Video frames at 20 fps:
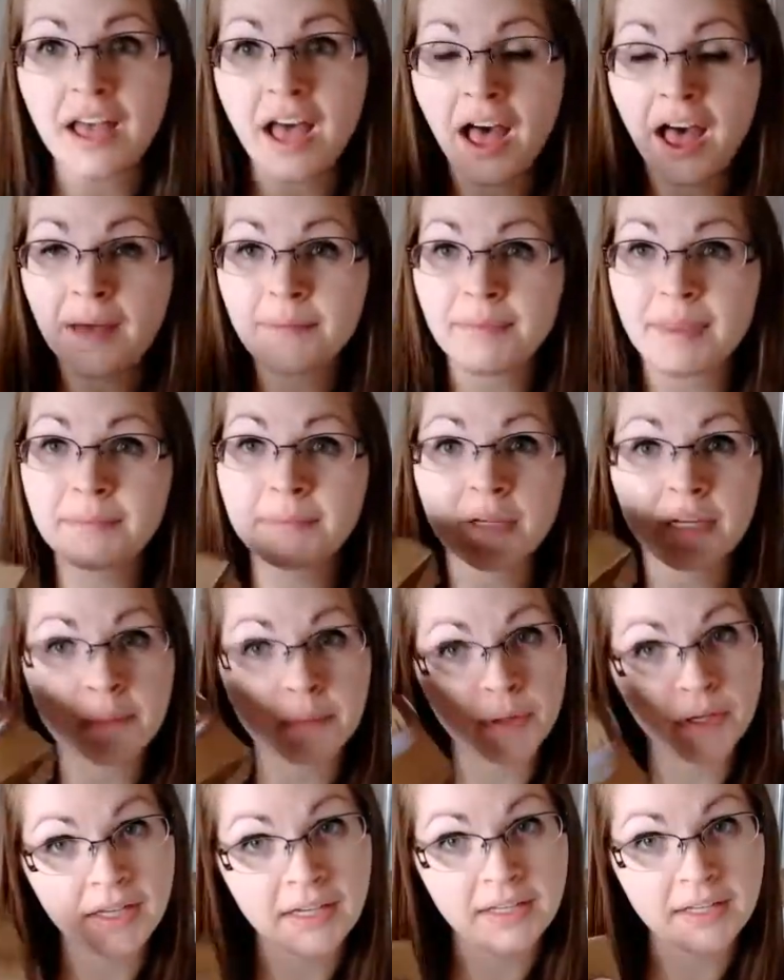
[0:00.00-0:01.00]
Um, I'm going to
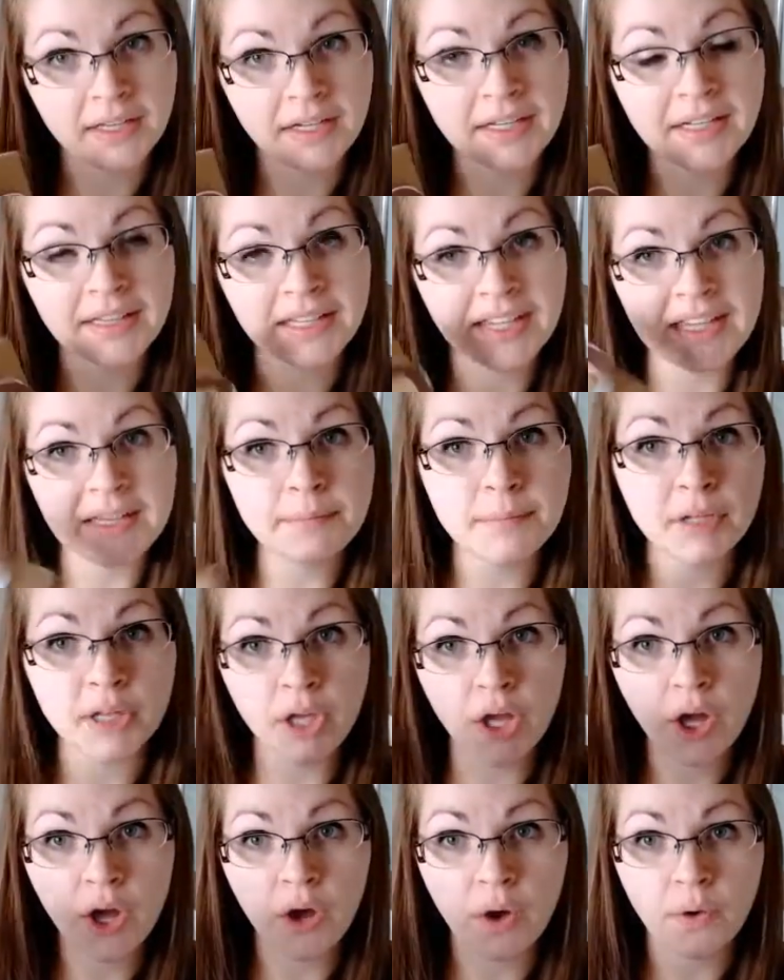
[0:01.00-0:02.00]
put in a link
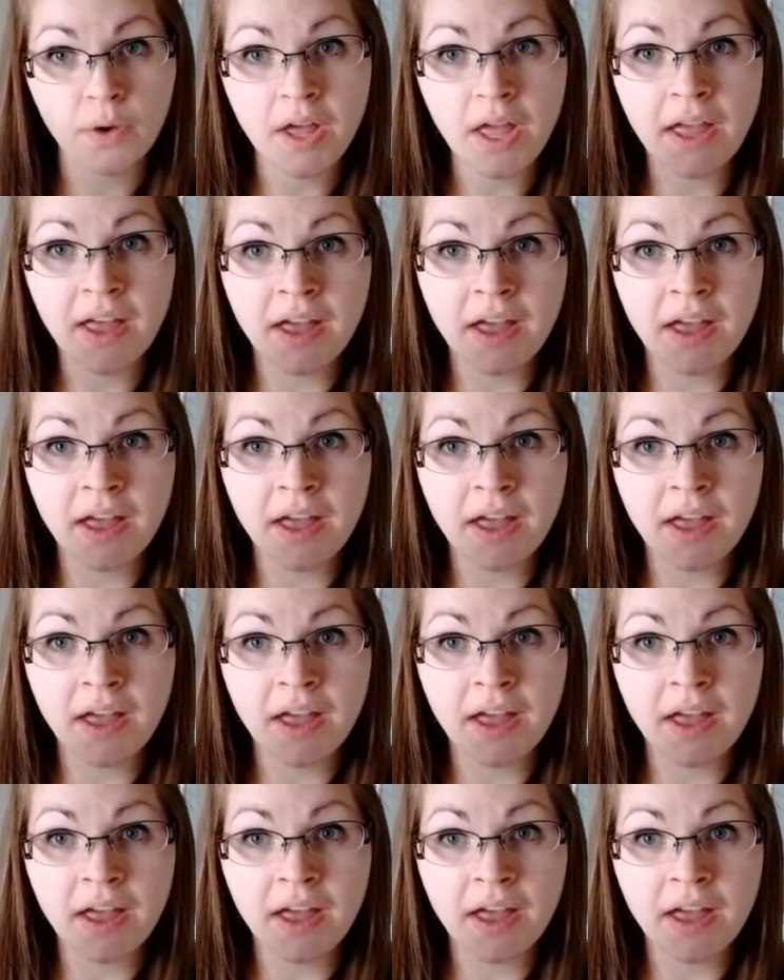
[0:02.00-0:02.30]
below